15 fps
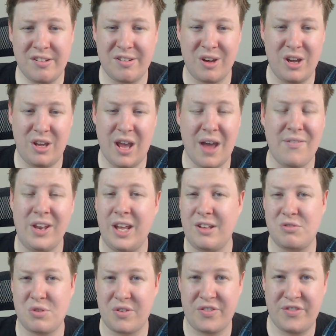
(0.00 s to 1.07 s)
so you have an
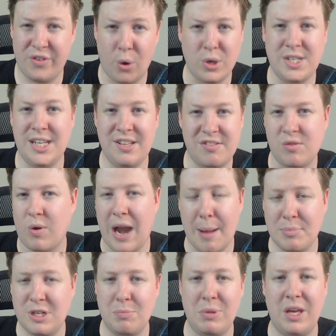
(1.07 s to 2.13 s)
extra 40 scrap
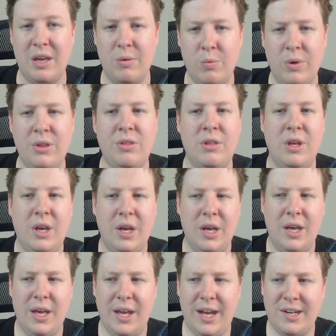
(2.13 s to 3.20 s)
to begin with.
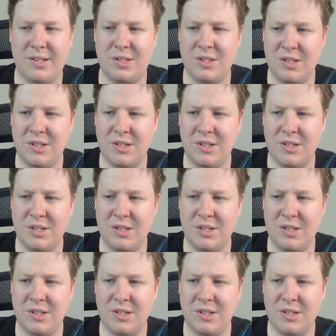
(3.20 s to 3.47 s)
It's